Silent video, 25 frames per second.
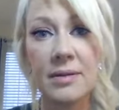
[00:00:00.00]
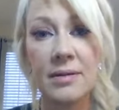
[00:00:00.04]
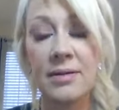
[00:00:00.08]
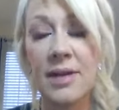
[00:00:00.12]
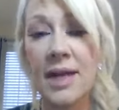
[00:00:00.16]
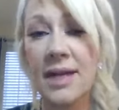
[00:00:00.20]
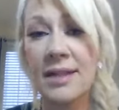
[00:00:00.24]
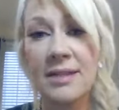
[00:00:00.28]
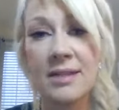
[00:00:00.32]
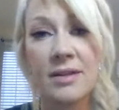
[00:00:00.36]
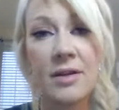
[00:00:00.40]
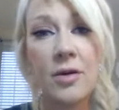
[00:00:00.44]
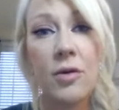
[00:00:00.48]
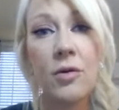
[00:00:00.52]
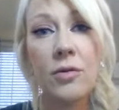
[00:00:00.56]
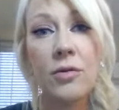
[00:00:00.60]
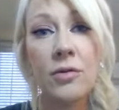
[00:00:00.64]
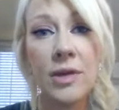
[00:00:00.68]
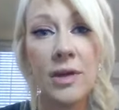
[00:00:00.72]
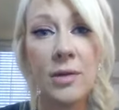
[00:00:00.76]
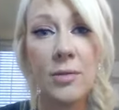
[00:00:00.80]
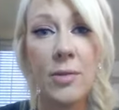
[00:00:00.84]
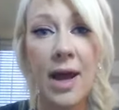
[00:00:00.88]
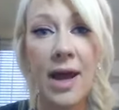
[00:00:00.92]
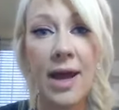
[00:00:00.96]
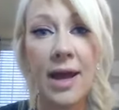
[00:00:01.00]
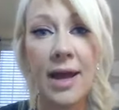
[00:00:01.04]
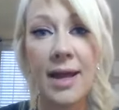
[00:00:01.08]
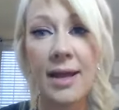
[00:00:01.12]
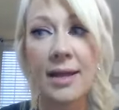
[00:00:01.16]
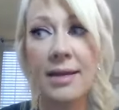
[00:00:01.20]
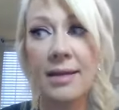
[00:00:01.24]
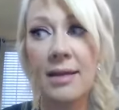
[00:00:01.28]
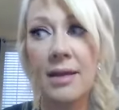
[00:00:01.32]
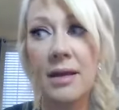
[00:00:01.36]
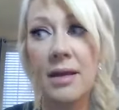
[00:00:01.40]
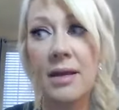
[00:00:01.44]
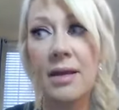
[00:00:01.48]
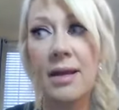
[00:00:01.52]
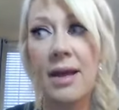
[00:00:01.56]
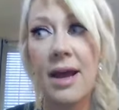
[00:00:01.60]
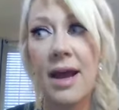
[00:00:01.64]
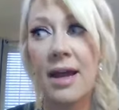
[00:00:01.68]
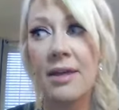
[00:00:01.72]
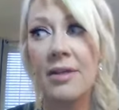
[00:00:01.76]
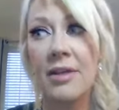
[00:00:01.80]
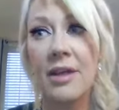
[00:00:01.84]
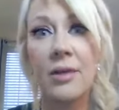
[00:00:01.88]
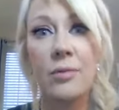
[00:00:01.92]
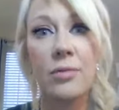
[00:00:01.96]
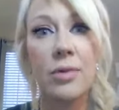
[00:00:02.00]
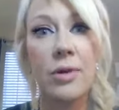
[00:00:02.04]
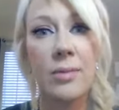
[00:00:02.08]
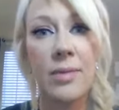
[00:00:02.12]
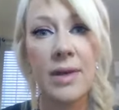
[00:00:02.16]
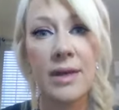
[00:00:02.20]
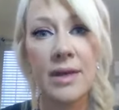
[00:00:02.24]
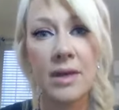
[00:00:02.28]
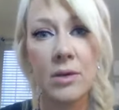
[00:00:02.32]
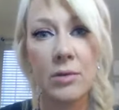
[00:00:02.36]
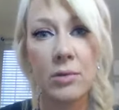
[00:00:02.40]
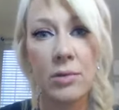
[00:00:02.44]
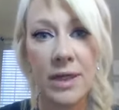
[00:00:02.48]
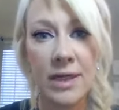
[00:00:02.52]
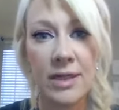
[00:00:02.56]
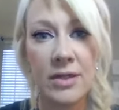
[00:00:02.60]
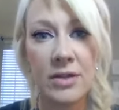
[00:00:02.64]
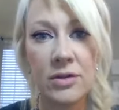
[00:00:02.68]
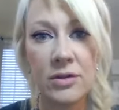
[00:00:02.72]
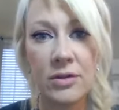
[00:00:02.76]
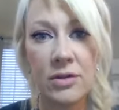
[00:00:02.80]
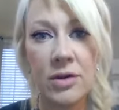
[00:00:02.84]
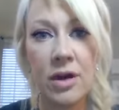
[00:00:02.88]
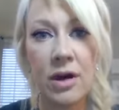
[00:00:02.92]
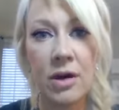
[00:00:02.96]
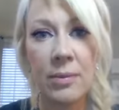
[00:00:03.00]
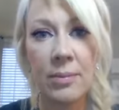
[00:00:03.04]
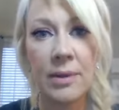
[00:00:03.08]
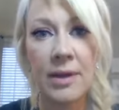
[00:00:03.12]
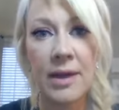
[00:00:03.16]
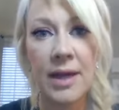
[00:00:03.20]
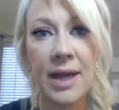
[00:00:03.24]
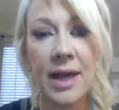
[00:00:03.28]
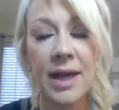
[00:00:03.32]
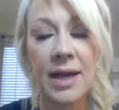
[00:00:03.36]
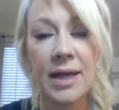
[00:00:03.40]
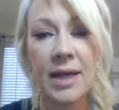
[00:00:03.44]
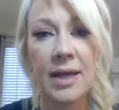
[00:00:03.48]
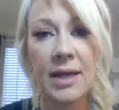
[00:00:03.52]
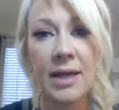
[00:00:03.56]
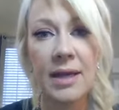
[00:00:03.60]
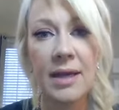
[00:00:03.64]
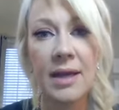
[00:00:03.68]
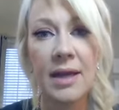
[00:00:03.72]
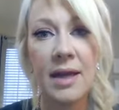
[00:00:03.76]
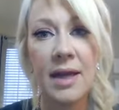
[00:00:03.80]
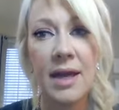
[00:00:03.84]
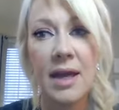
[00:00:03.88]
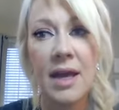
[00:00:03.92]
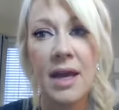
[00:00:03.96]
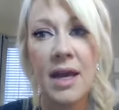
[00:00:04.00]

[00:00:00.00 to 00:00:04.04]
That's the only way. I think we make it way too complicated.